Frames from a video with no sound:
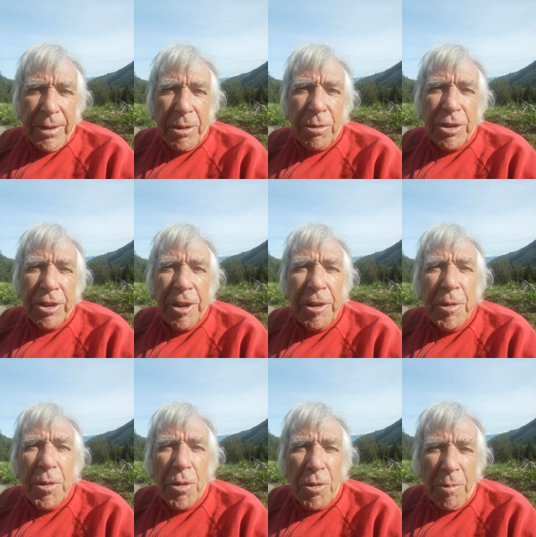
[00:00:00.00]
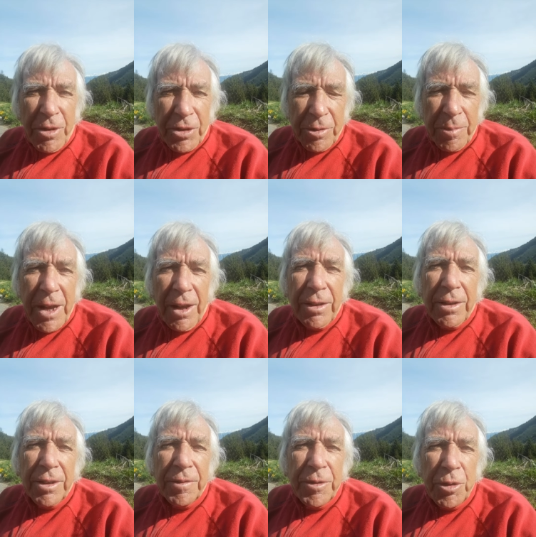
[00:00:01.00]
There was an enormous amount
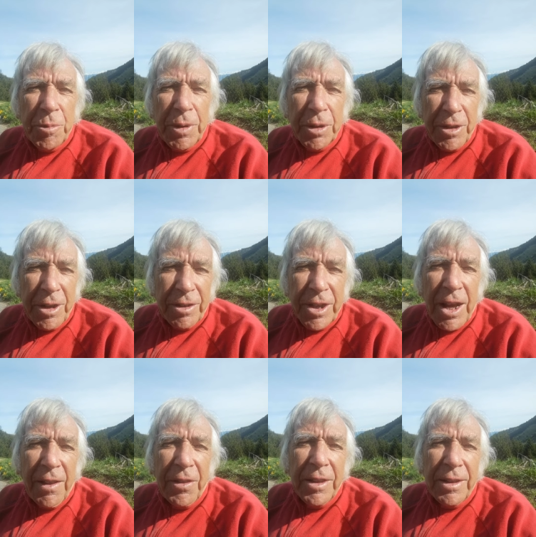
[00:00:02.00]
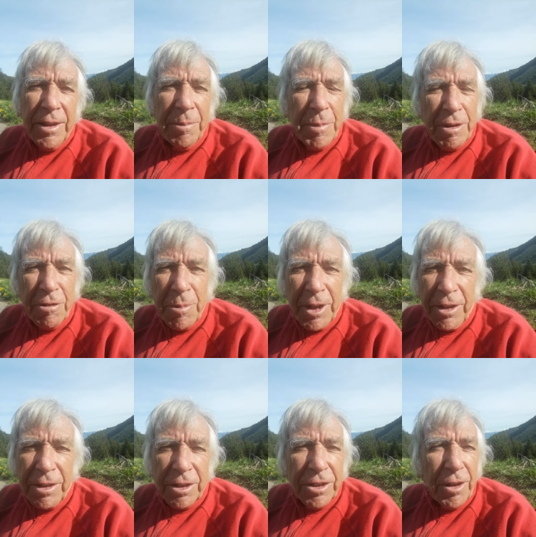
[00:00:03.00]
of new building done in Meribel
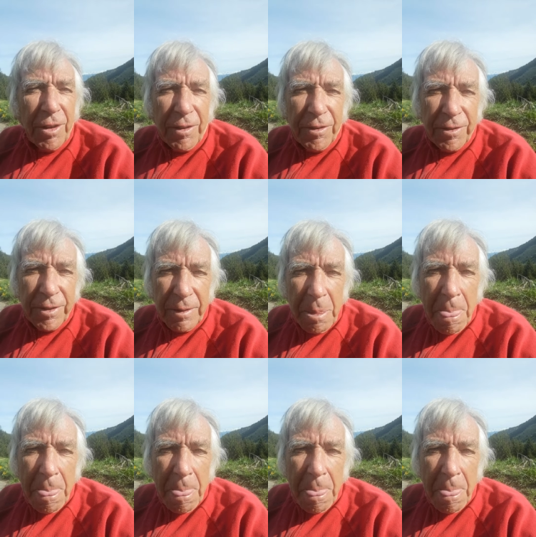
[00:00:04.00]
itself.